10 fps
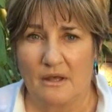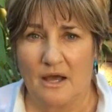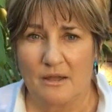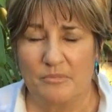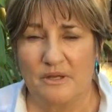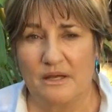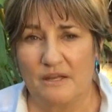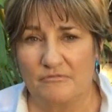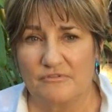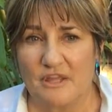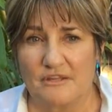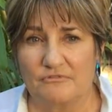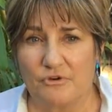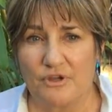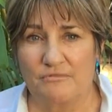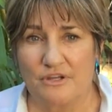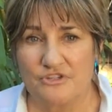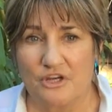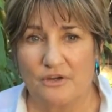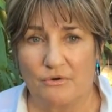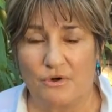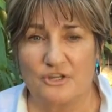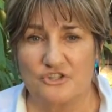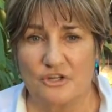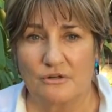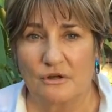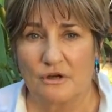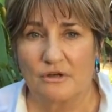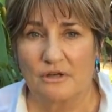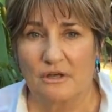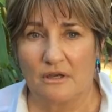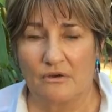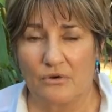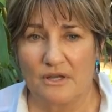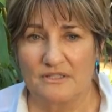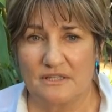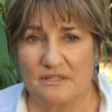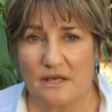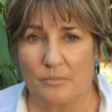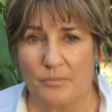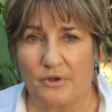I believe that for every generation, God raises up